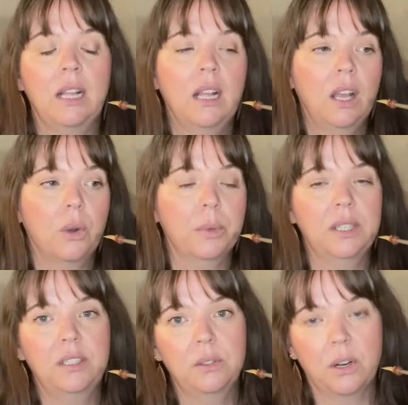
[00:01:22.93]
when
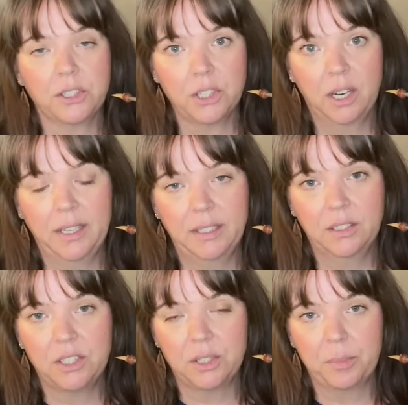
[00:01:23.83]
you are trying to
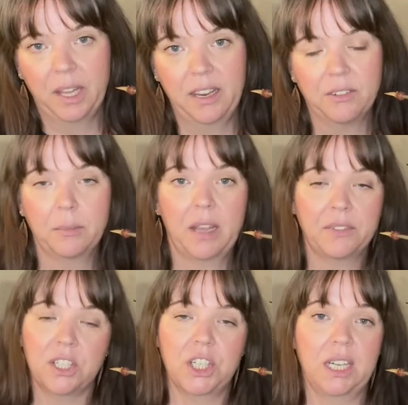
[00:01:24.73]
play from F to
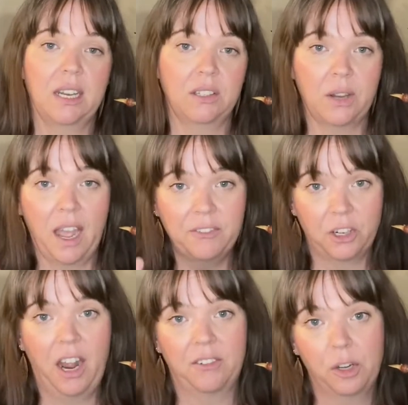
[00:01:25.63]
G and you have your half
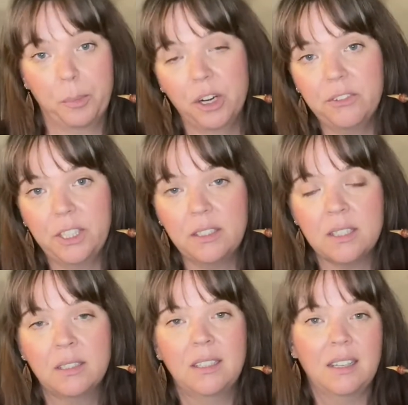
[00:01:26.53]
hole perfect
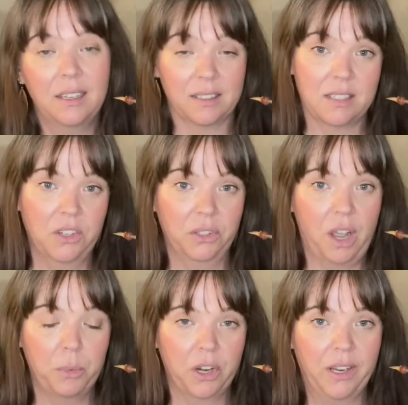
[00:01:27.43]
and it's still not
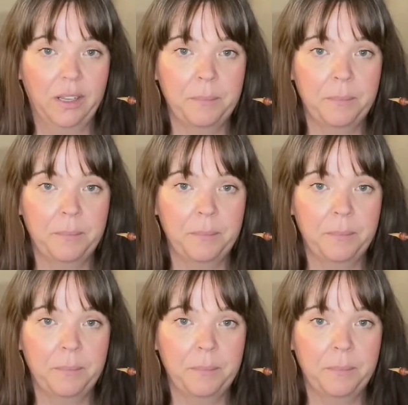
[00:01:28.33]
working,